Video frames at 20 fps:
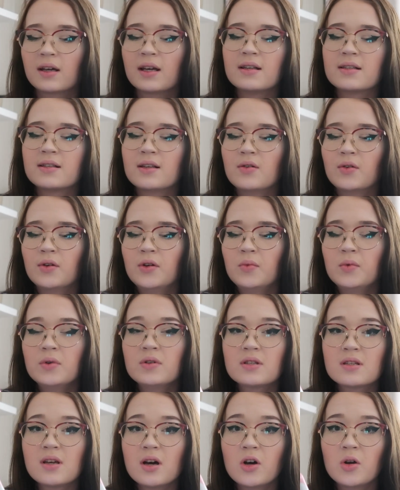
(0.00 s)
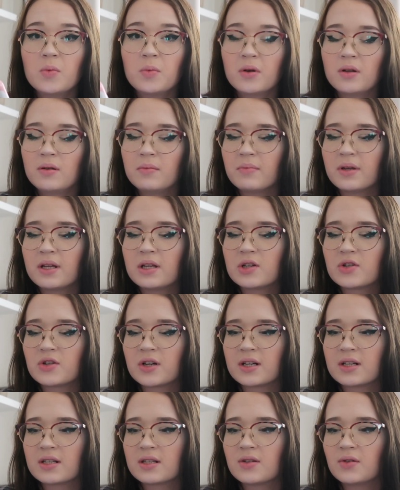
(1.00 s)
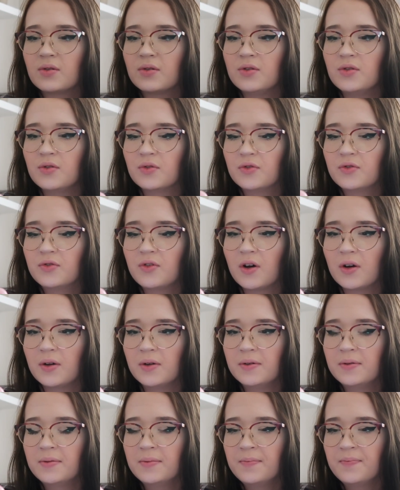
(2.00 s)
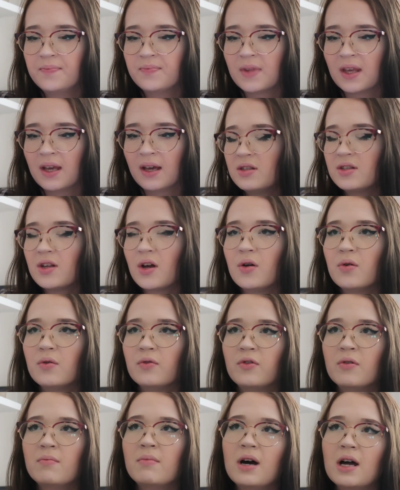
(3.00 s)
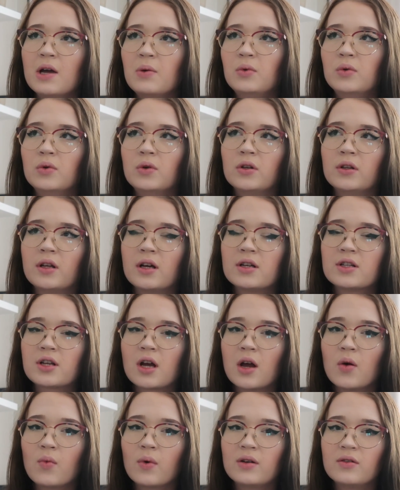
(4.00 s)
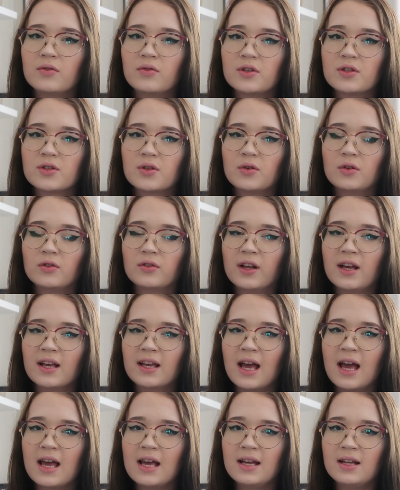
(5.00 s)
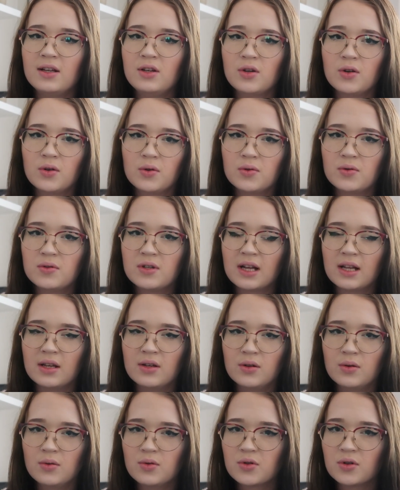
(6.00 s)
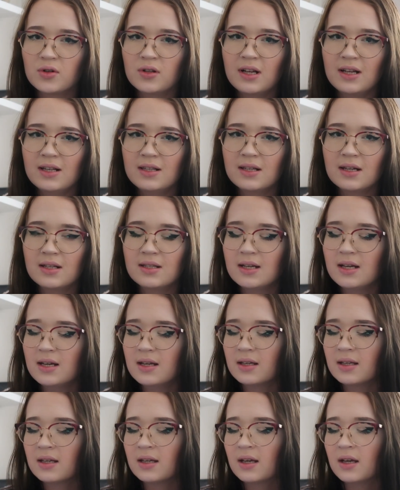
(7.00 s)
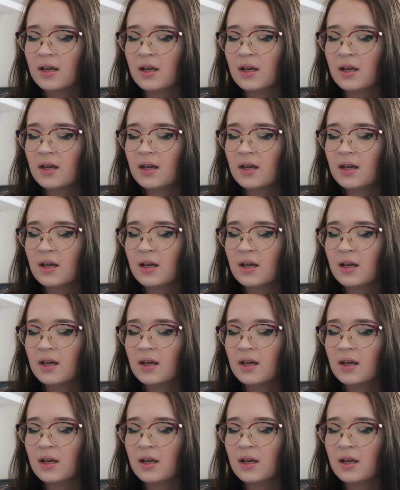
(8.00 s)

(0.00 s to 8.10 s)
Okay, so you're going to want to open Pinterest on your phone. So for my wall collage, I went for sort of like a nude and neutral aesthetic.